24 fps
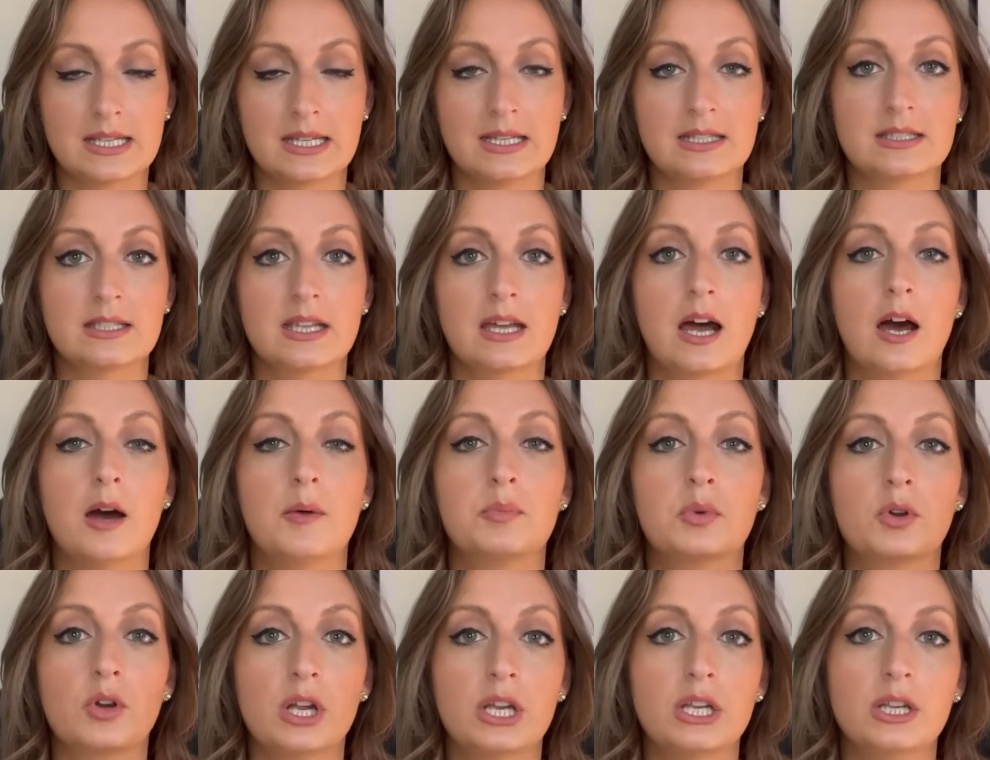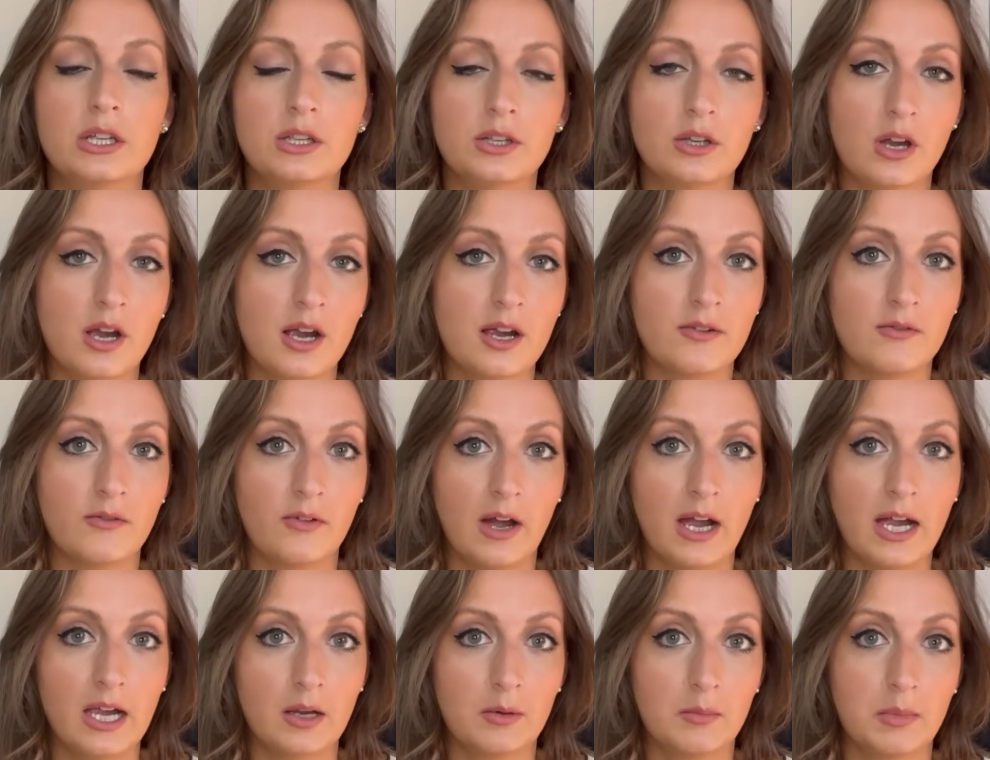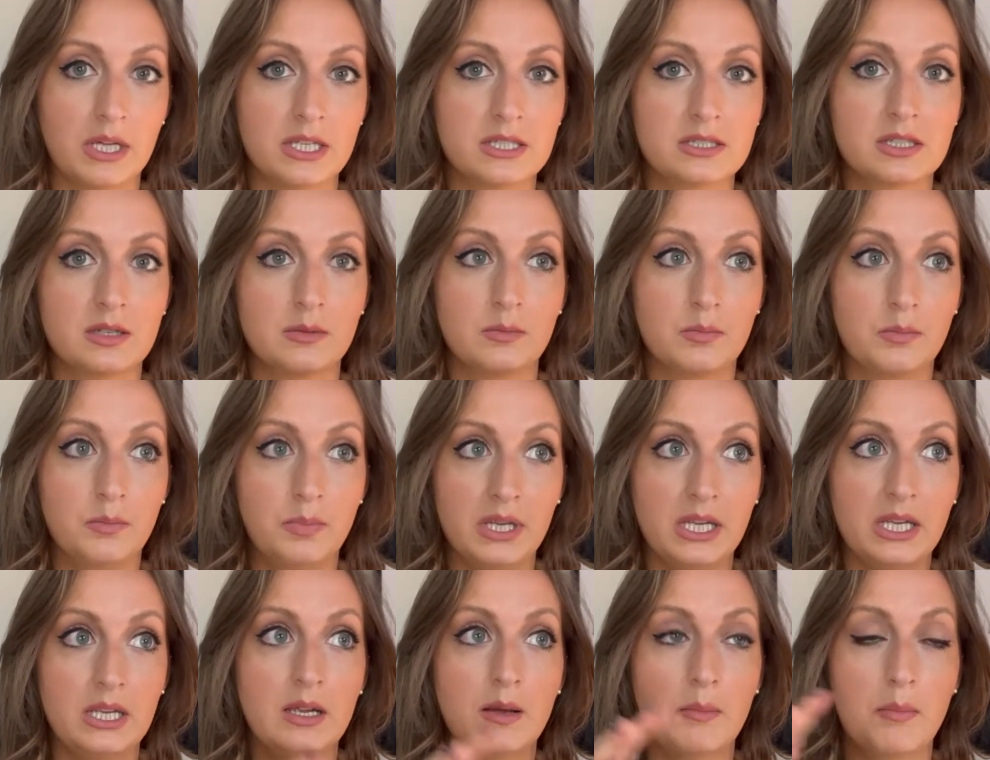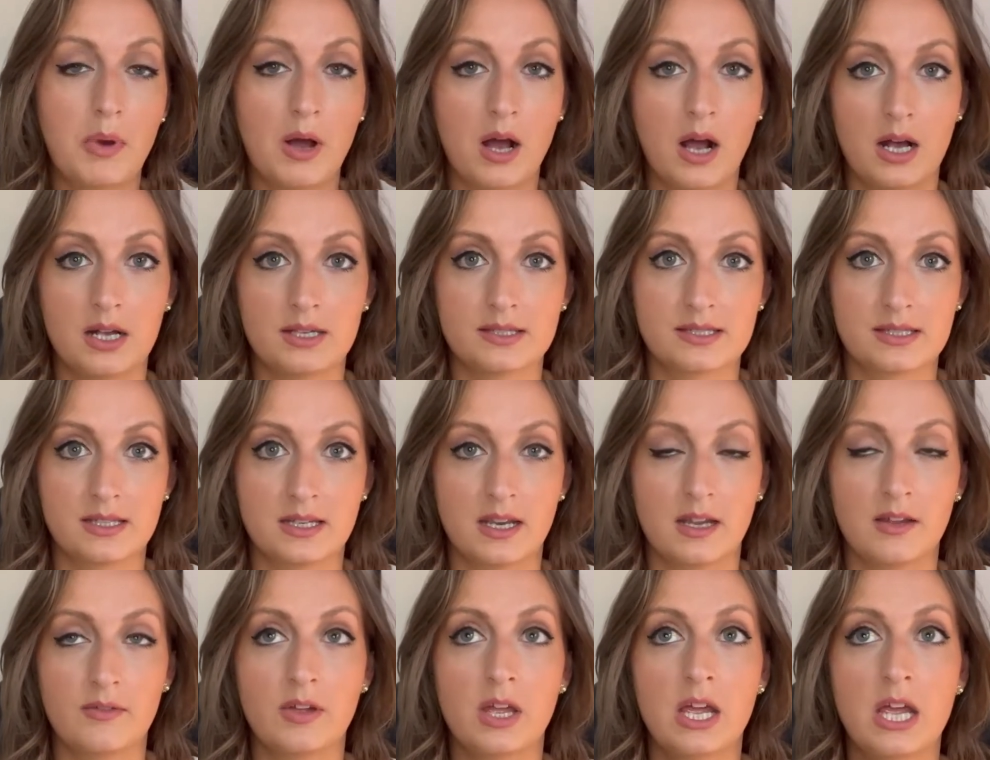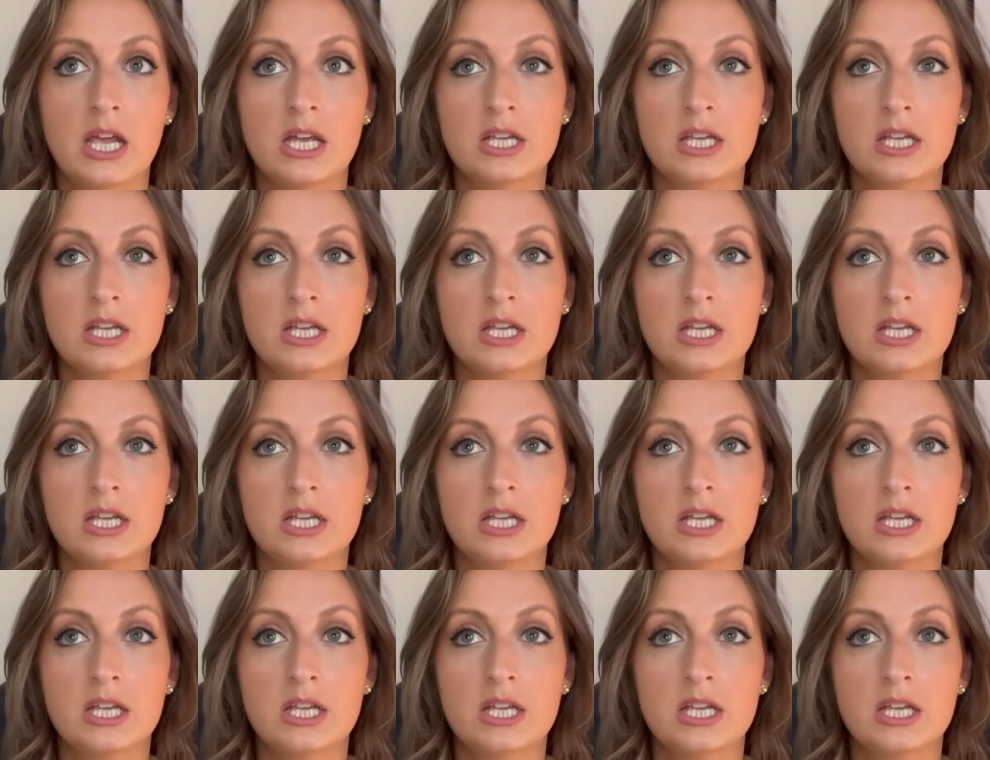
It's upgrading your environment to be positive.